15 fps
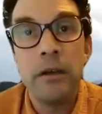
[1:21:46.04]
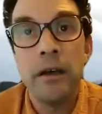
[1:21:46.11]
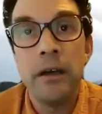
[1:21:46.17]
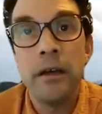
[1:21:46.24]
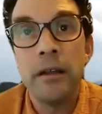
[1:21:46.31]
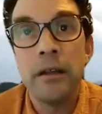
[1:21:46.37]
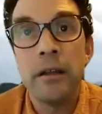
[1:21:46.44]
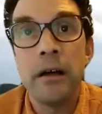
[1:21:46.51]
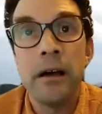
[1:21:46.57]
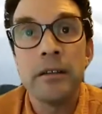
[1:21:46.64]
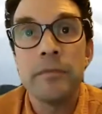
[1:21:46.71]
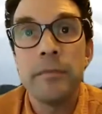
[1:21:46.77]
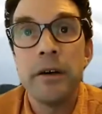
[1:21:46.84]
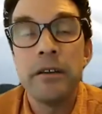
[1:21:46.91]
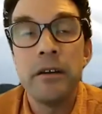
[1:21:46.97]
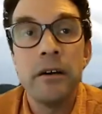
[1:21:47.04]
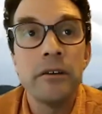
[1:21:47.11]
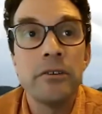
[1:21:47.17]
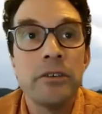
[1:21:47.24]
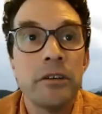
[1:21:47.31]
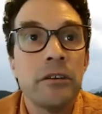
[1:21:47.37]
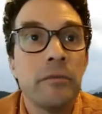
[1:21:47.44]
and not to my
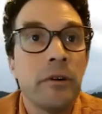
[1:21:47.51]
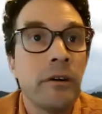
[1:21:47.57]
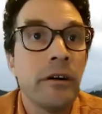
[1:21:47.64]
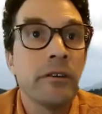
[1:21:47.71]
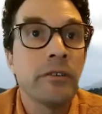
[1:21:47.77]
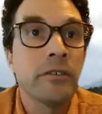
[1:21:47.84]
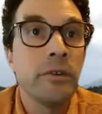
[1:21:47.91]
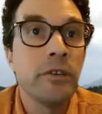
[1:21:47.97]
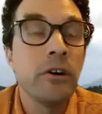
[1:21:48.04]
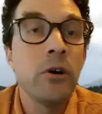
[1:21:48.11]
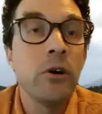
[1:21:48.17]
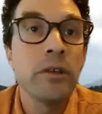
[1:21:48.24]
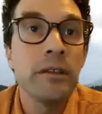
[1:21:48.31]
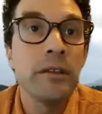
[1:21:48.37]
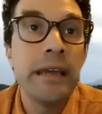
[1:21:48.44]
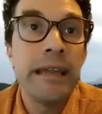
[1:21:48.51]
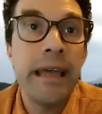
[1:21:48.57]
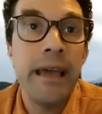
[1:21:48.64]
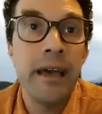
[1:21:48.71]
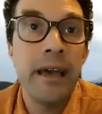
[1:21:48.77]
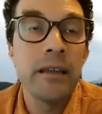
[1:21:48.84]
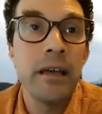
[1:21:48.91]
knowledge anywhere else. We know that they
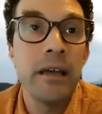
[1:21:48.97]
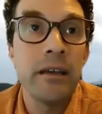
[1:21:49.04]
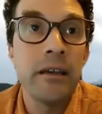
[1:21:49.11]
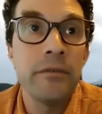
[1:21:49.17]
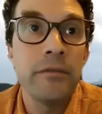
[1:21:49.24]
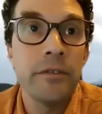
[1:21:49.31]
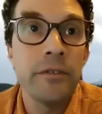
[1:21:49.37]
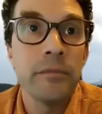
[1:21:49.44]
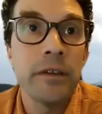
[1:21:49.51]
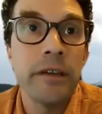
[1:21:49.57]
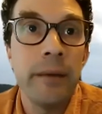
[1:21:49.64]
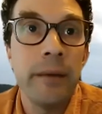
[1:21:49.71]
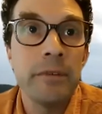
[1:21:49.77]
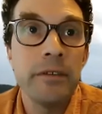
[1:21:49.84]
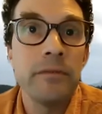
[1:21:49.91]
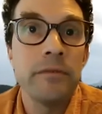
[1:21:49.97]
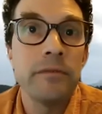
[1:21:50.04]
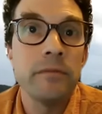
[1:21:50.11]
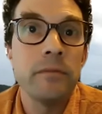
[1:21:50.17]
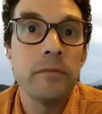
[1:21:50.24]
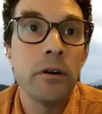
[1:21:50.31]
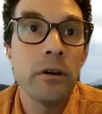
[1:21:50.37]
can get it from captive
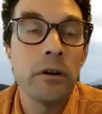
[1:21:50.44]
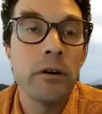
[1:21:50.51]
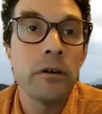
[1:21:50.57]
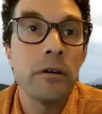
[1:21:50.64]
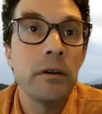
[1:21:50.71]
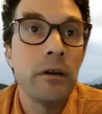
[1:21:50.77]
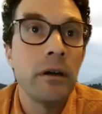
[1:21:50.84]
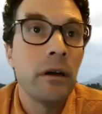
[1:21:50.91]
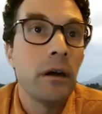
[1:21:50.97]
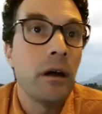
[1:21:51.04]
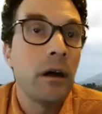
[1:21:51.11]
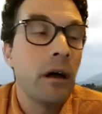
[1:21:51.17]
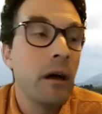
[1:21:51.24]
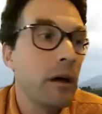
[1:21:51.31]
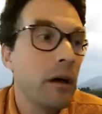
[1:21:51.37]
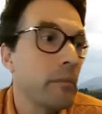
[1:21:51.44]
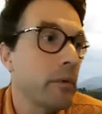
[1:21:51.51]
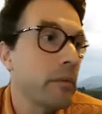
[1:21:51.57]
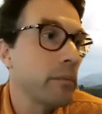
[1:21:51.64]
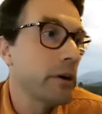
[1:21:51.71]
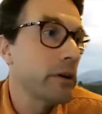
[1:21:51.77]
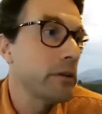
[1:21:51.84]
work,
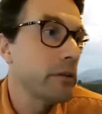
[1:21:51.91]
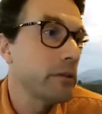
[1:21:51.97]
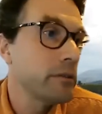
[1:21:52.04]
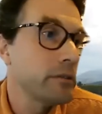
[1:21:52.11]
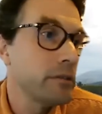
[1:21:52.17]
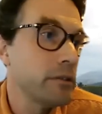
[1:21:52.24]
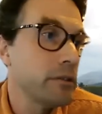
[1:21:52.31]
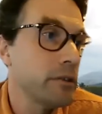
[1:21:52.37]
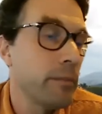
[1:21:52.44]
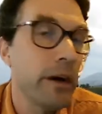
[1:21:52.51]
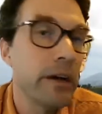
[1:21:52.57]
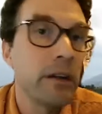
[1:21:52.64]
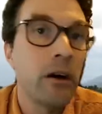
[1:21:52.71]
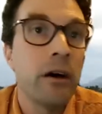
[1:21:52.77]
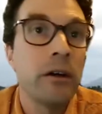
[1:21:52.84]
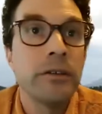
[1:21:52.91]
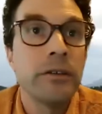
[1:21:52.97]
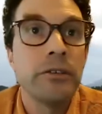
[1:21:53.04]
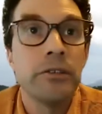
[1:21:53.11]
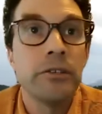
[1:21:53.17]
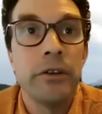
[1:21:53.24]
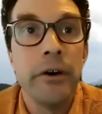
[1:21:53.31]
um, but to my
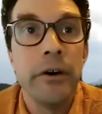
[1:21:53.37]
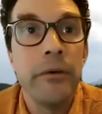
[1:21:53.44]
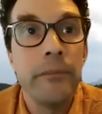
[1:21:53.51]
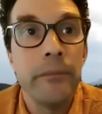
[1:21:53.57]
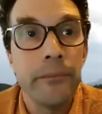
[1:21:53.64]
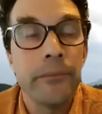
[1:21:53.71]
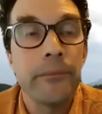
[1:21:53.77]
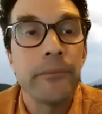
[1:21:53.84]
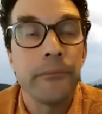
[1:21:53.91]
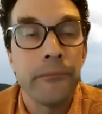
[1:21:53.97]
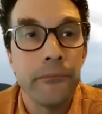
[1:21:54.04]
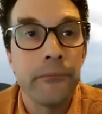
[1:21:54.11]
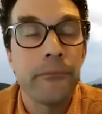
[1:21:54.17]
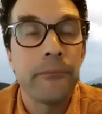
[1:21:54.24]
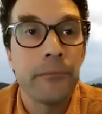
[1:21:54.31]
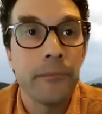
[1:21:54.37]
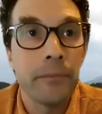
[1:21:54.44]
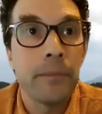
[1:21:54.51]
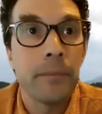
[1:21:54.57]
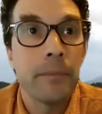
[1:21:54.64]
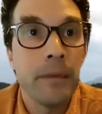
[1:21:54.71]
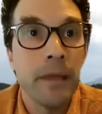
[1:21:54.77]
knowledge, no.
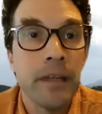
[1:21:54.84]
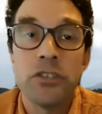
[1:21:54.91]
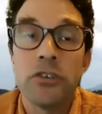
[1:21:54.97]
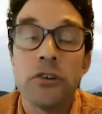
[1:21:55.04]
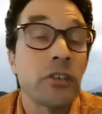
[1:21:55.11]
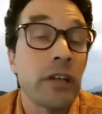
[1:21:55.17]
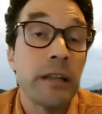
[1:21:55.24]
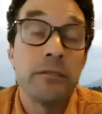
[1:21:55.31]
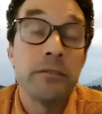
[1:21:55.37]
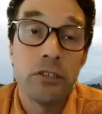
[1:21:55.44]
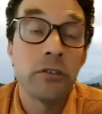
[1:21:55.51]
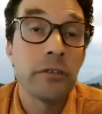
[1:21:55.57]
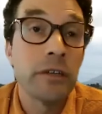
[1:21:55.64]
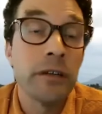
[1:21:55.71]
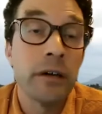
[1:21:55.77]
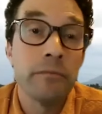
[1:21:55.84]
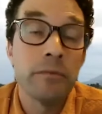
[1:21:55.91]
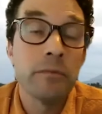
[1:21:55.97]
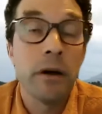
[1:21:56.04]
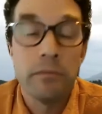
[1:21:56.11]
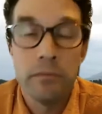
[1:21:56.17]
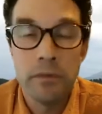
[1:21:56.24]
And, cert- and certainly not.
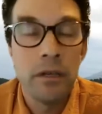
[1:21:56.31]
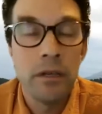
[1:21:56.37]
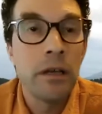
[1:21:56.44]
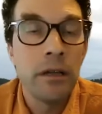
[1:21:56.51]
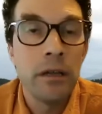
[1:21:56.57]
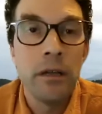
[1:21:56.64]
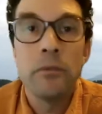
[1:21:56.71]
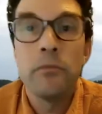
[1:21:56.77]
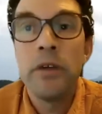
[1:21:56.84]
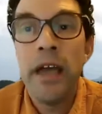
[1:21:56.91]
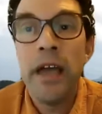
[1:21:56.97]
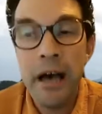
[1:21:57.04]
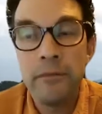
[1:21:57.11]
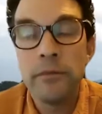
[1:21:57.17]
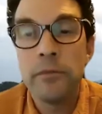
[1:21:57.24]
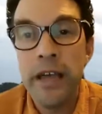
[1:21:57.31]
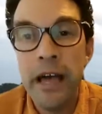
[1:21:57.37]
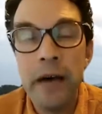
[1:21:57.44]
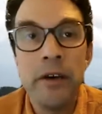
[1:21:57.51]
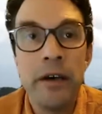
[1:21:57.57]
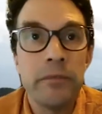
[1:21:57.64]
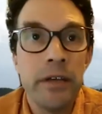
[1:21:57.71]
Well, we have we
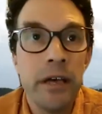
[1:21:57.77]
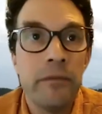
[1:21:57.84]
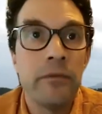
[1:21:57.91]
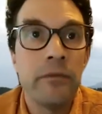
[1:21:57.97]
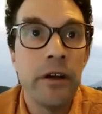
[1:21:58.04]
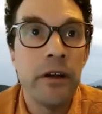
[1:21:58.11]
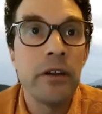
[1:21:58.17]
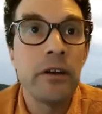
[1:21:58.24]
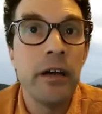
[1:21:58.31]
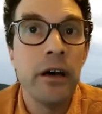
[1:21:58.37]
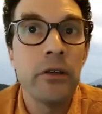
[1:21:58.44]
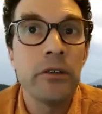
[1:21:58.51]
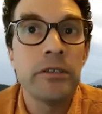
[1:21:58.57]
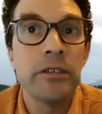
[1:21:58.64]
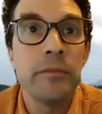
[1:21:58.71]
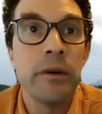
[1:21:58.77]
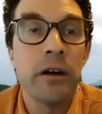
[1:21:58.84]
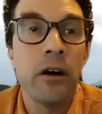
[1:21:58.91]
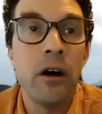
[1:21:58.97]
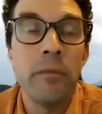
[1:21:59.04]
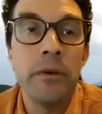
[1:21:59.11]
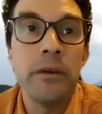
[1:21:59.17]
have we have a very good health team at
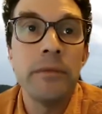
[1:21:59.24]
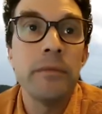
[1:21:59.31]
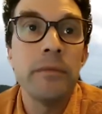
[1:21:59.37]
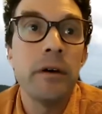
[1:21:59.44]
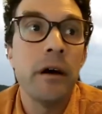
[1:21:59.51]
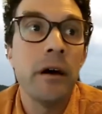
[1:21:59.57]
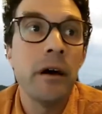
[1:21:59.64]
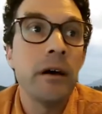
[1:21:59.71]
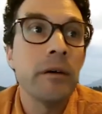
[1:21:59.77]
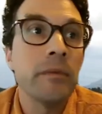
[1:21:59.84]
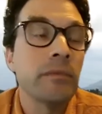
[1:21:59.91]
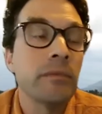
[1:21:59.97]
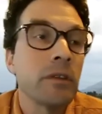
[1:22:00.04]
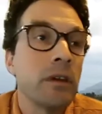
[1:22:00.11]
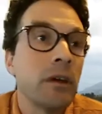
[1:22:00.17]
Gombe um,